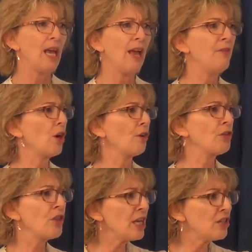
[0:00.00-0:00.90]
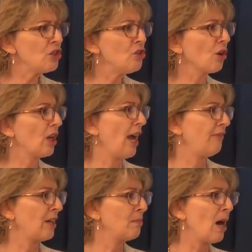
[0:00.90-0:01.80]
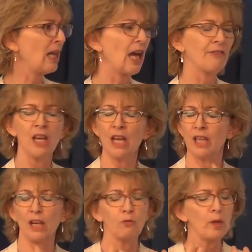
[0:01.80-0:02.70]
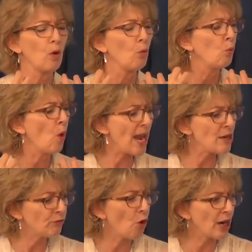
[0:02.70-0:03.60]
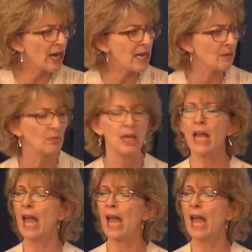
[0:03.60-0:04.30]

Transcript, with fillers: And there are things in your life and in my life that if we will wait for Him